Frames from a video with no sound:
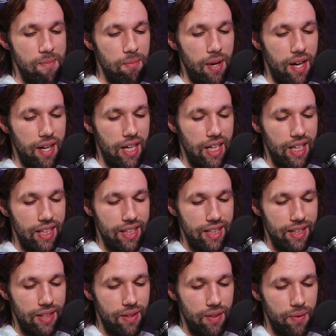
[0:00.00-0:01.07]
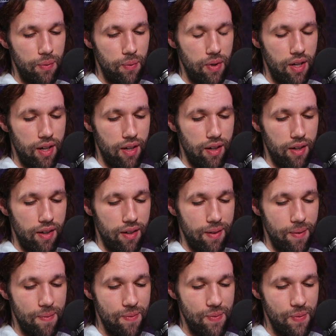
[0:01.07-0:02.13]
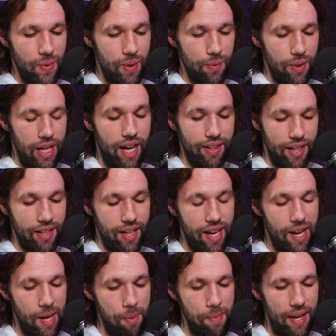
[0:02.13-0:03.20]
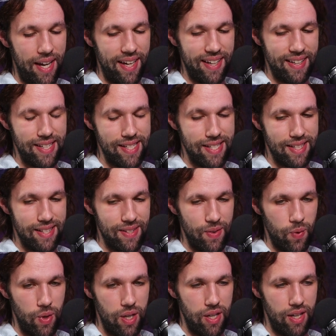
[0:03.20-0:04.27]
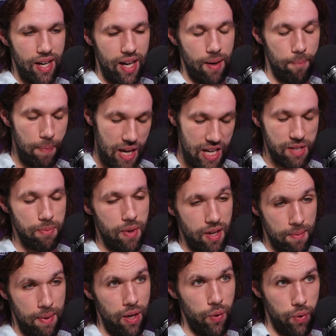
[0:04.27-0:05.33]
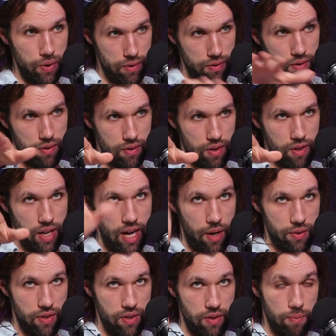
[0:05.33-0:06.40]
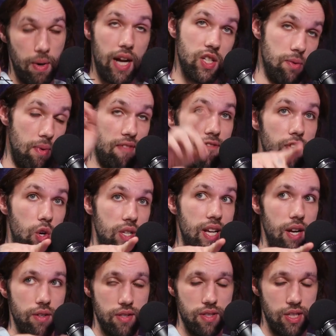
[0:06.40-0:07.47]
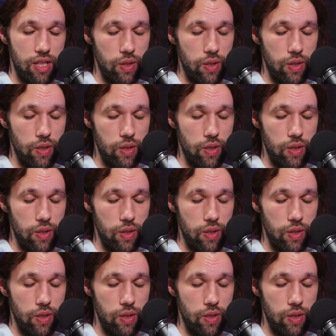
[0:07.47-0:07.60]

But we had that game, and we had a basement in my old house, actually my first house in